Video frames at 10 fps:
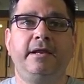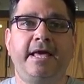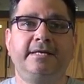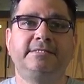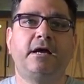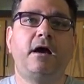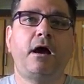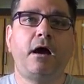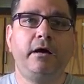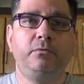Next,
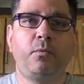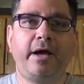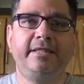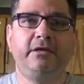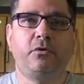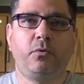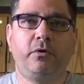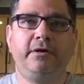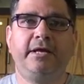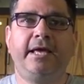unwind the
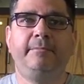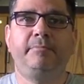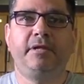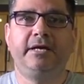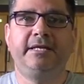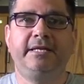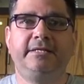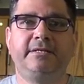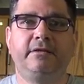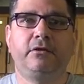cord and plug it
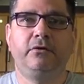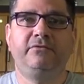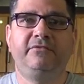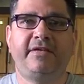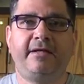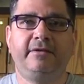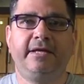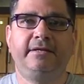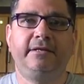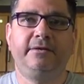into the closest
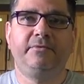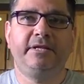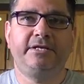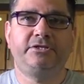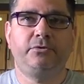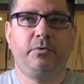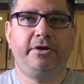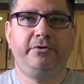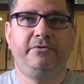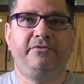outlet in relation to
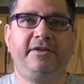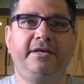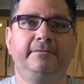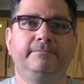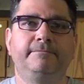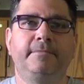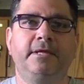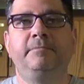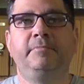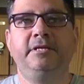where you are sitting.
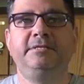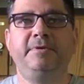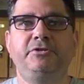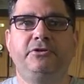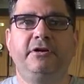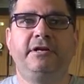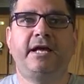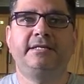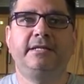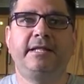Please sure
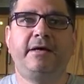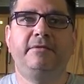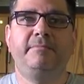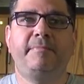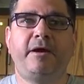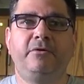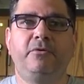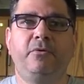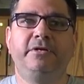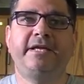not to allow the power
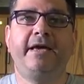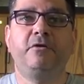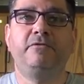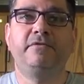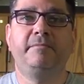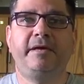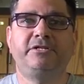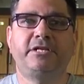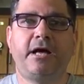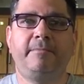cord to hang over the
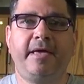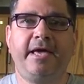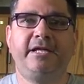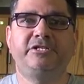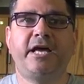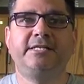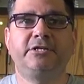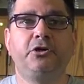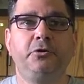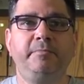bench top edge, as
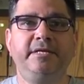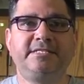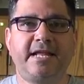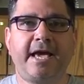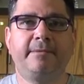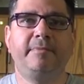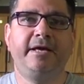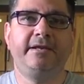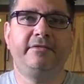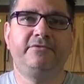it could be snagged by
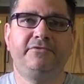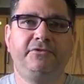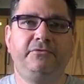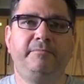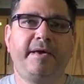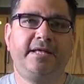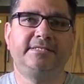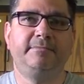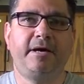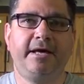another student
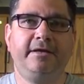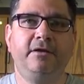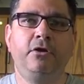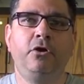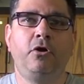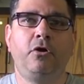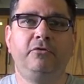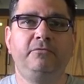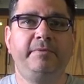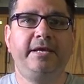passing by.
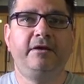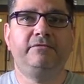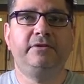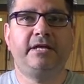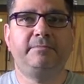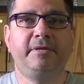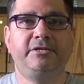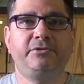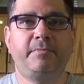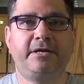Also be careful not to
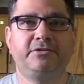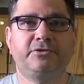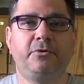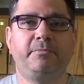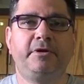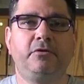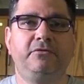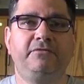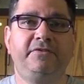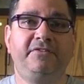place your microscope in
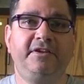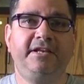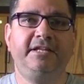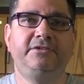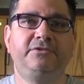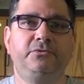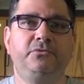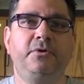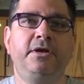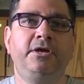close vicinity
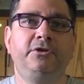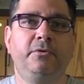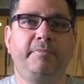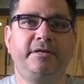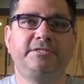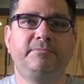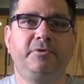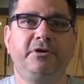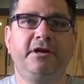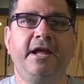to your Bunsen
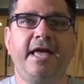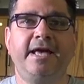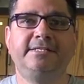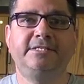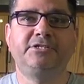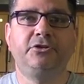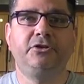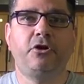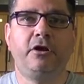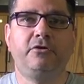burner, as this
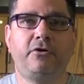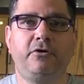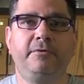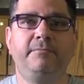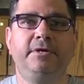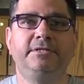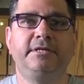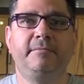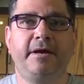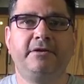could cause harm
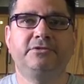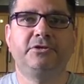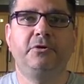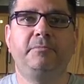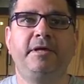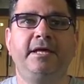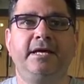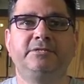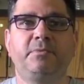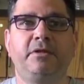to the microscope
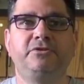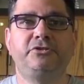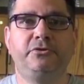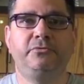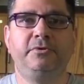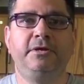as well as you.